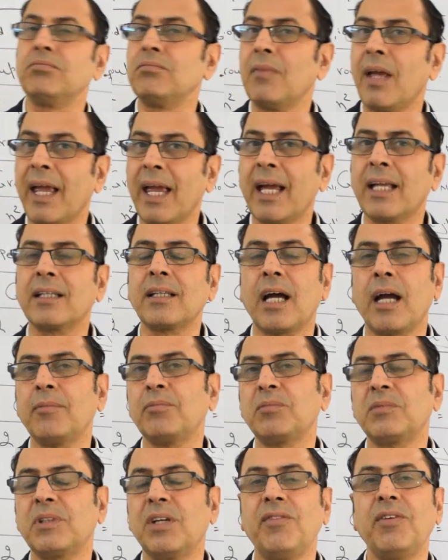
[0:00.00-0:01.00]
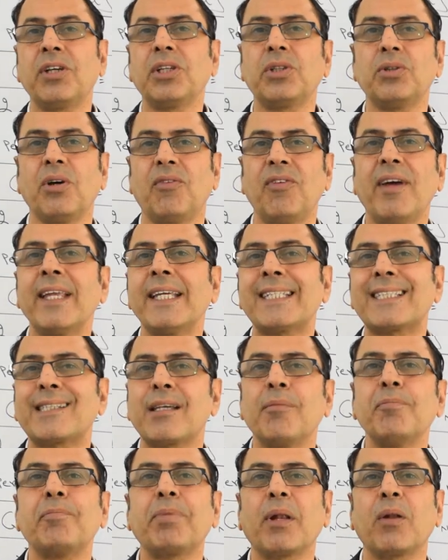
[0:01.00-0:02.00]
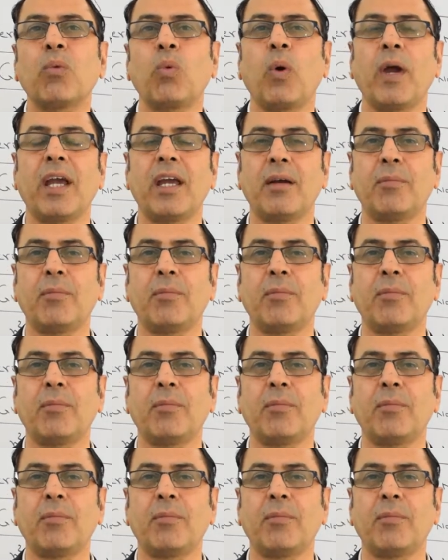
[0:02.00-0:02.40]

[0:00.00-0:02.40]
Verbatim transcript: And I am giving you a very simple way